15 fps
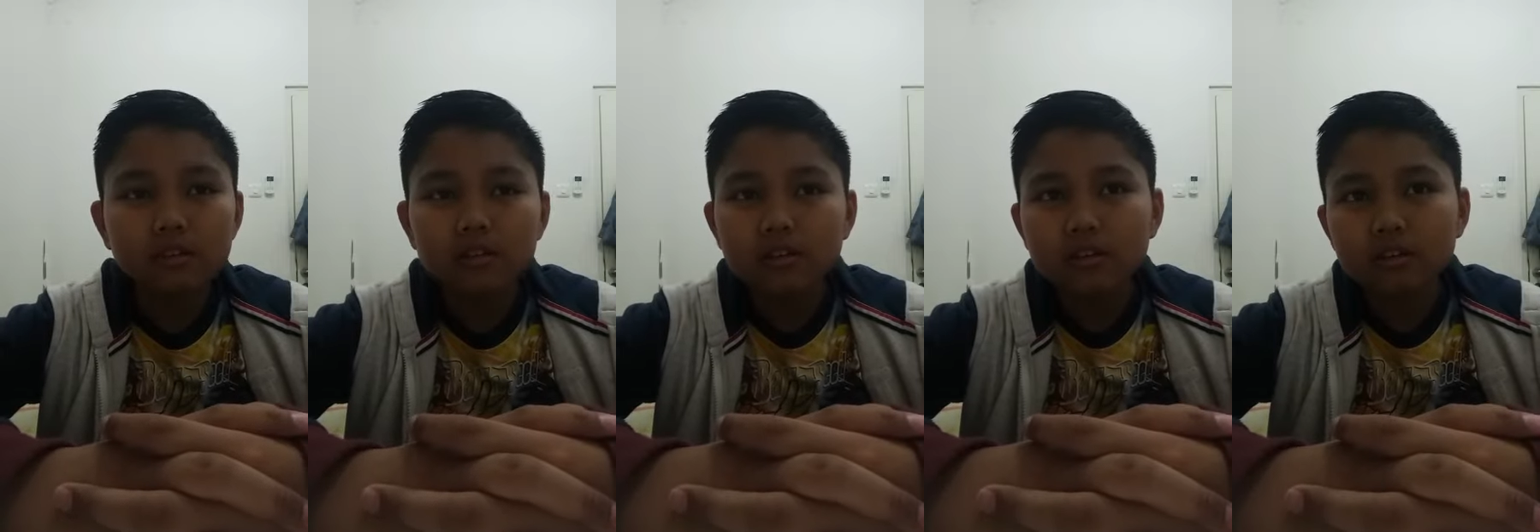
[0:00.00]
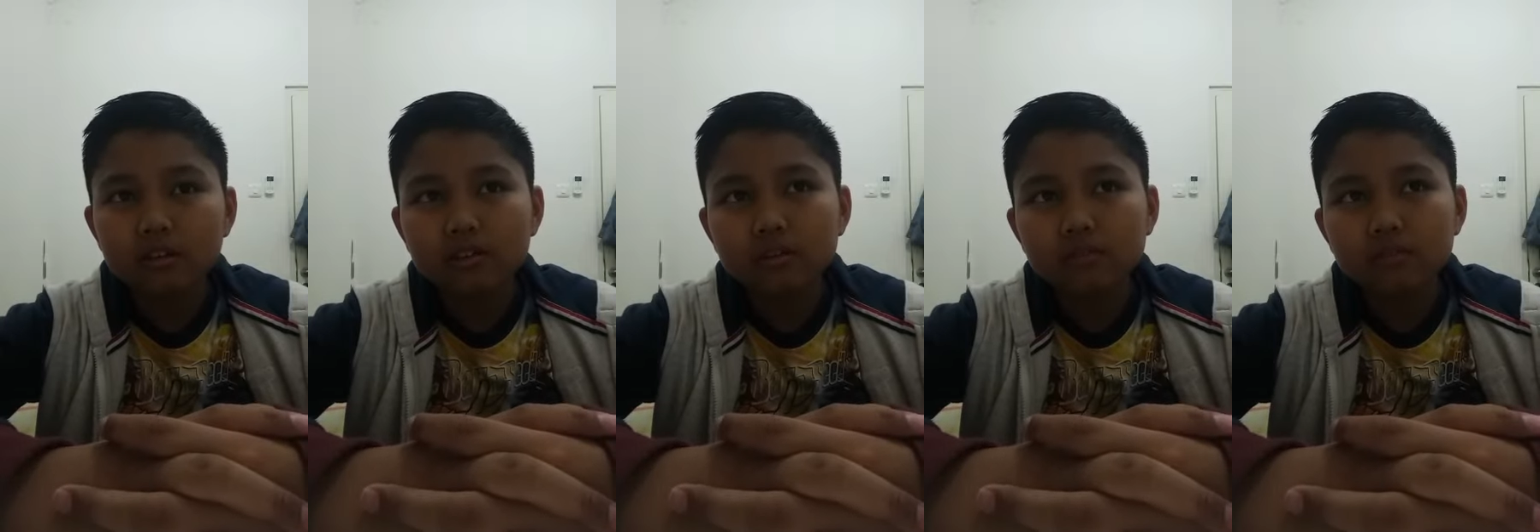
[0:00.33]

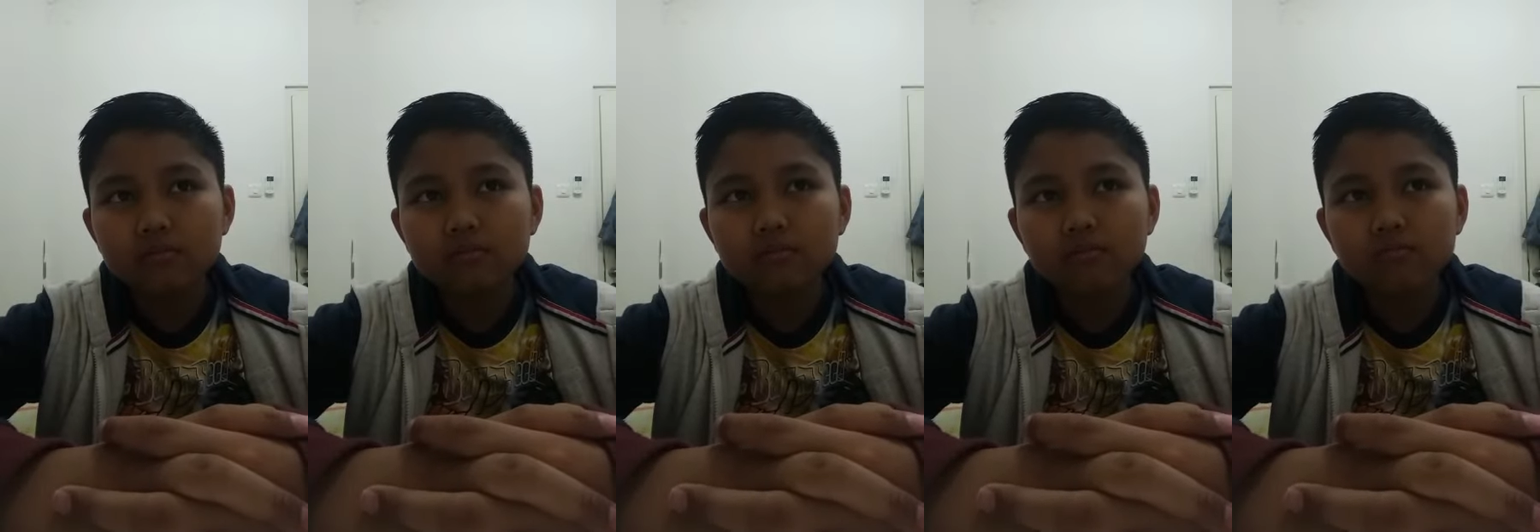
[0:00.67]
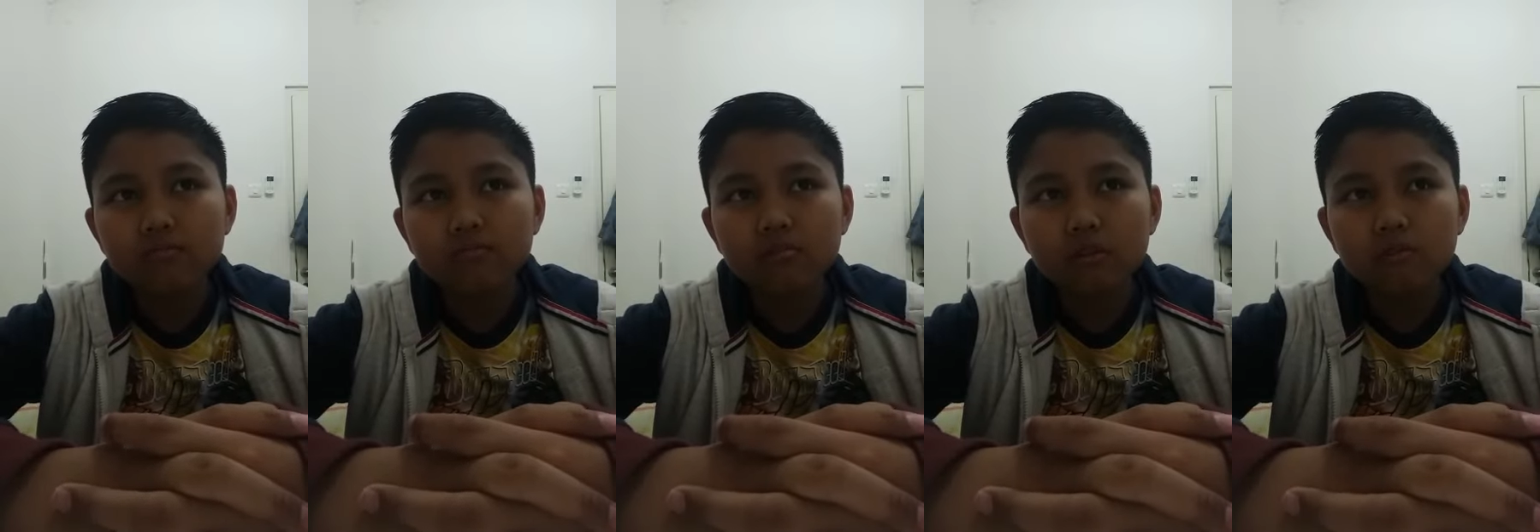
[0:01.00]
and
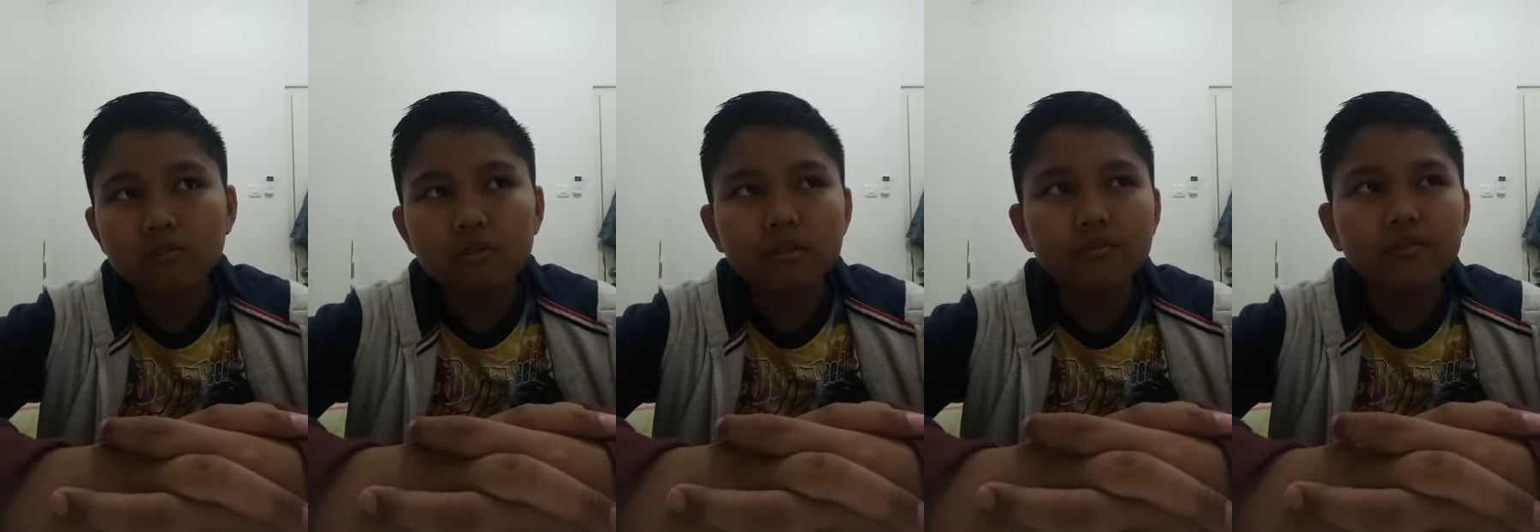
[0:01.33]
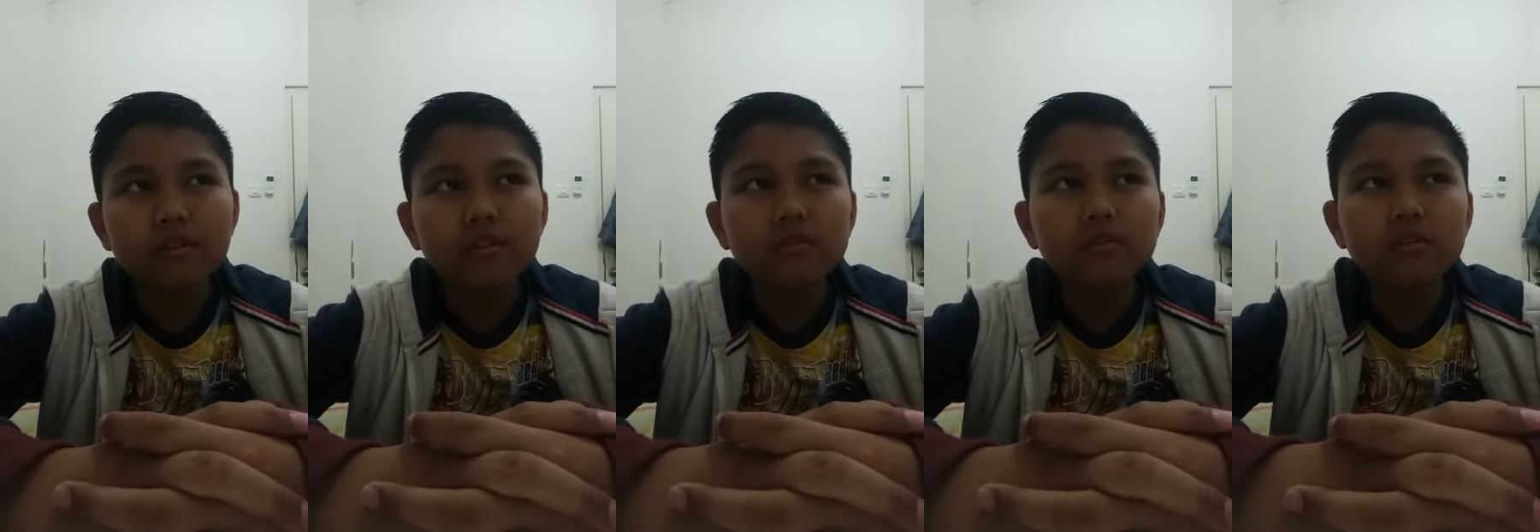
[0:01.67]
maybe if
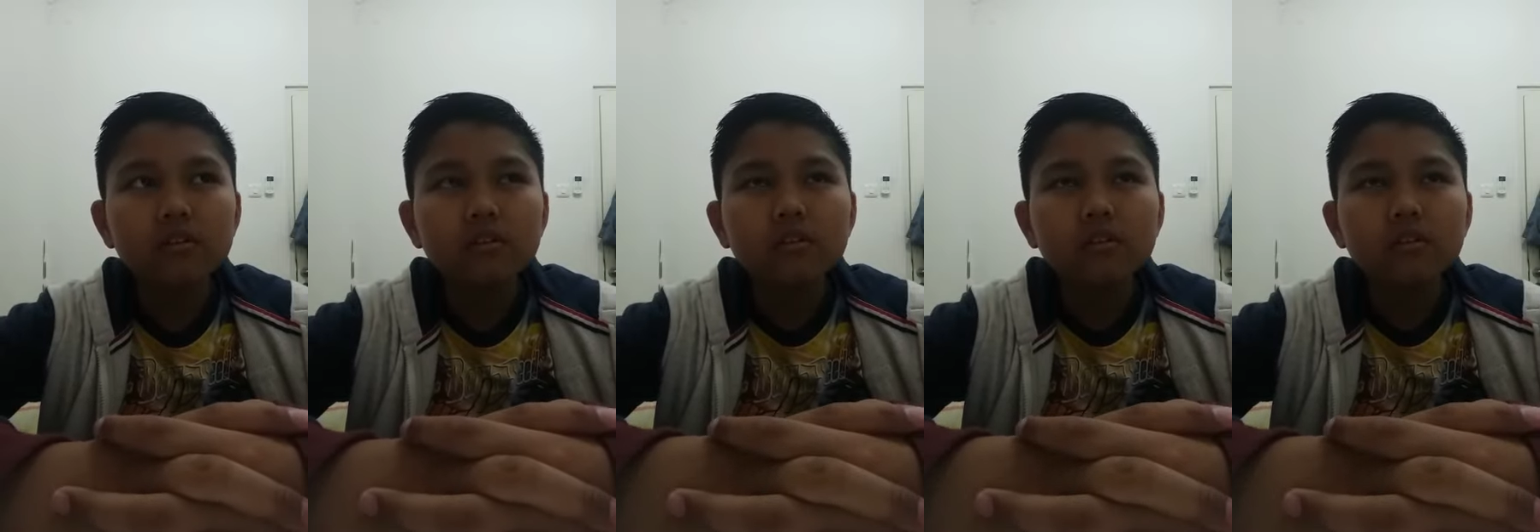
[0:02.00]
I